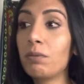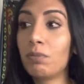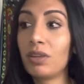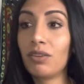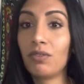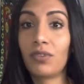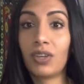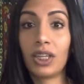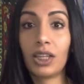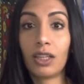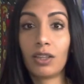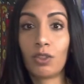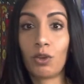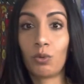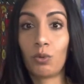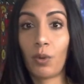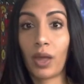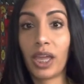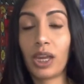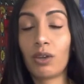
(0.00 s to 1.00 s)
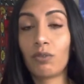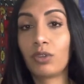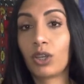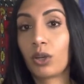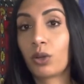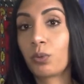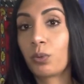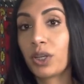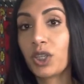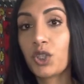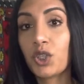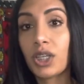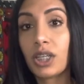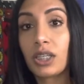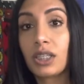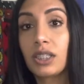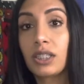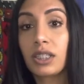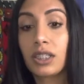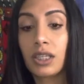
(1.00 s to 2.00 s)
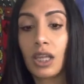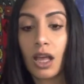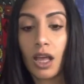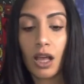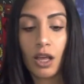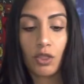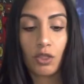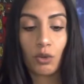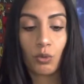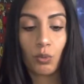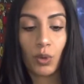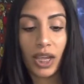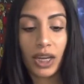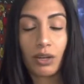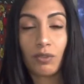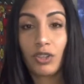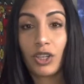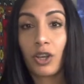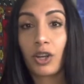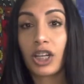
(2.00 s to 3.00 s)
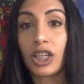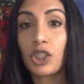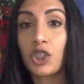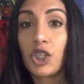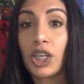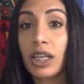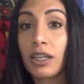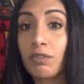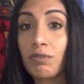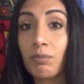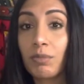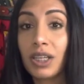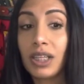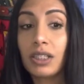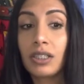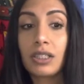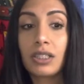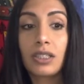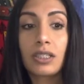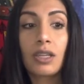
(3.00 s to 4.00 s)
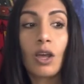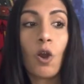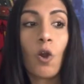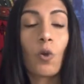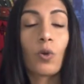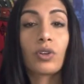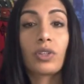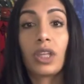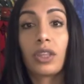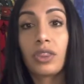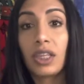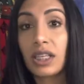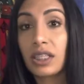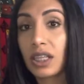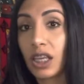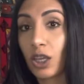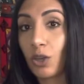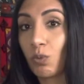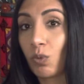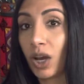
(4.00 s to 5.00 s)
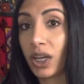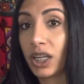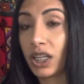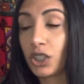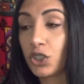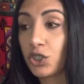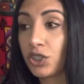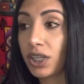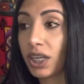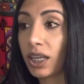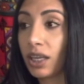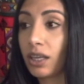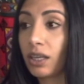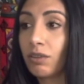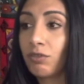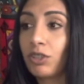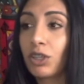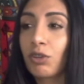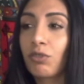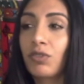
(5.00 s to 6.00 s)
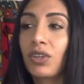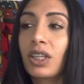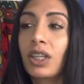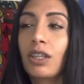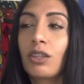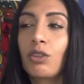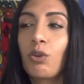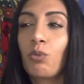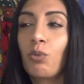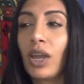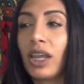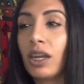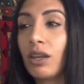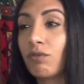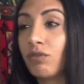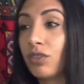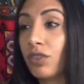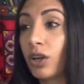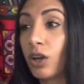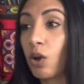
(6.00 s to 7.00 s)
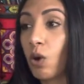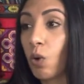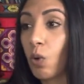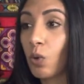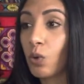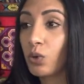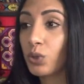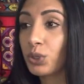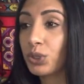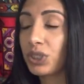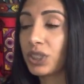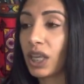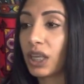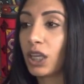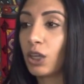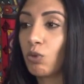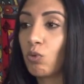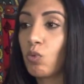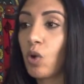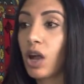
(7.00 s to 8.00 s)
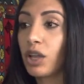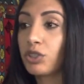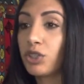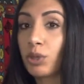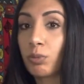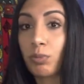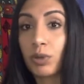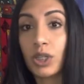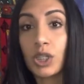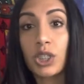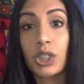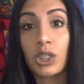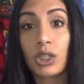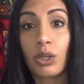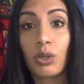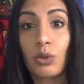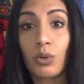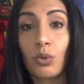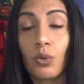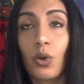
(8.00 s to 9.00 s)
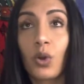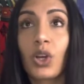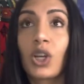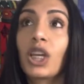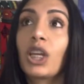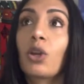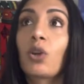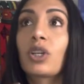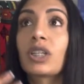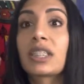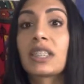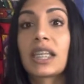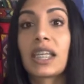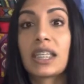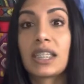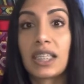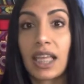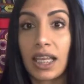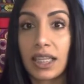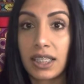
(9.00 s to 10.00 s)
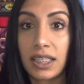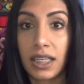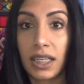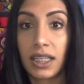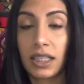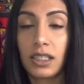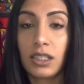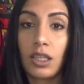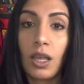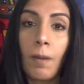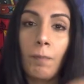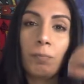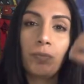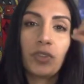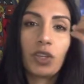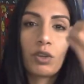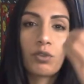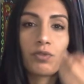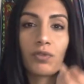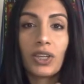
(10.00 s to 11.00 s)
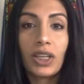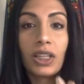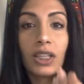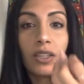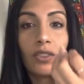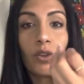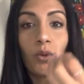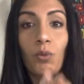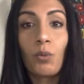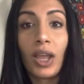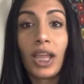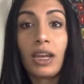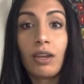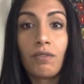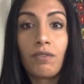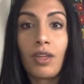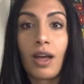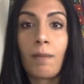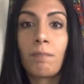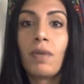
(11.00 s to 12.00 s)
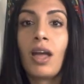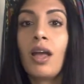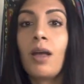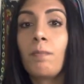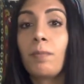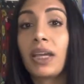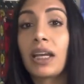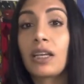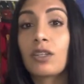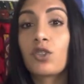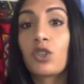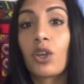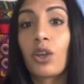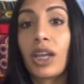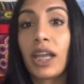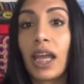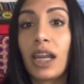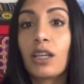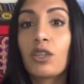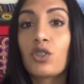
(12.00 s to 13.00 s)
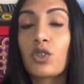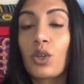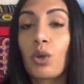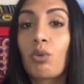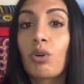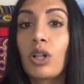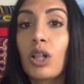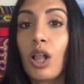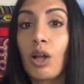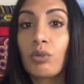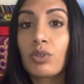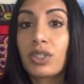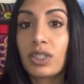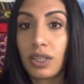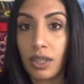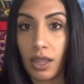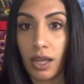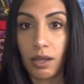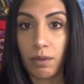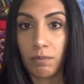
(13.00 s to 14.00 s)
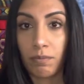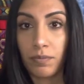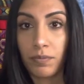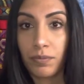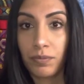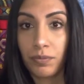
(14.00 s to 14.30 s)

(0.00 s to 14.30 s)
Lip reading: be feeling the weight of your wishes, the weight of your achievements, or the things that you want to achieve. You're feeling the weight of the goals that you want to pursue, or your successes. You're feeling the weight of them because you're getting so close to them.